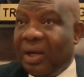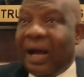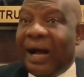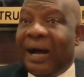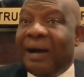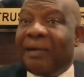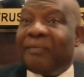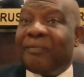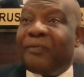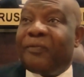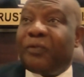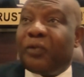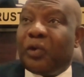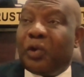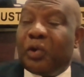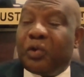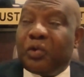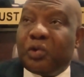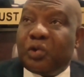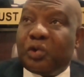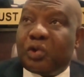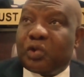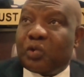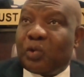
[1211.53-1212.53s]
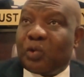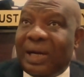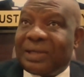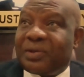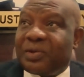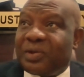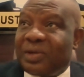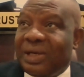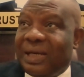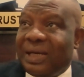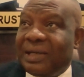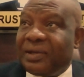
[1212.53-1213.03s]
And for you to
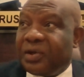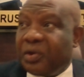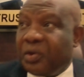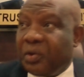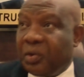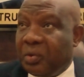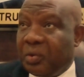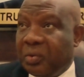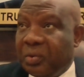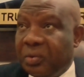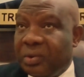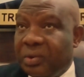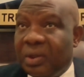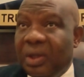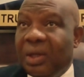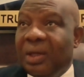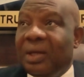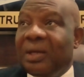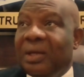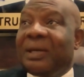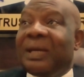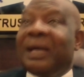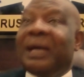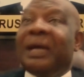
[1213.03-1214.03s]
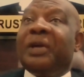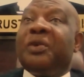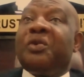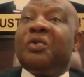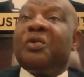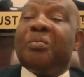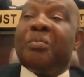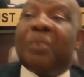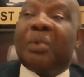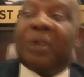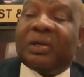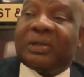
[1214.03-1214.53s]
attract the youth, then
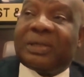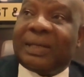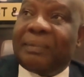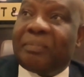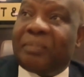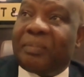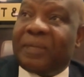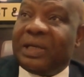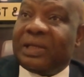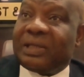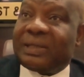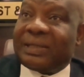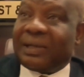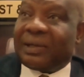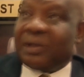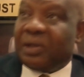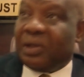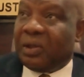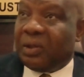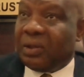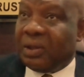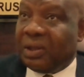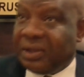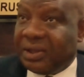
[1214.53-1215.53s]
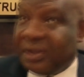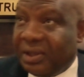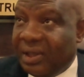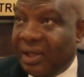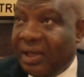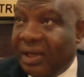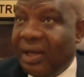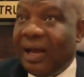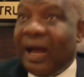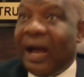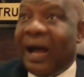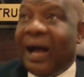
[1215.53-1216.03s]
you must embrace
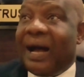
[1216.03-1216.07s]
technology.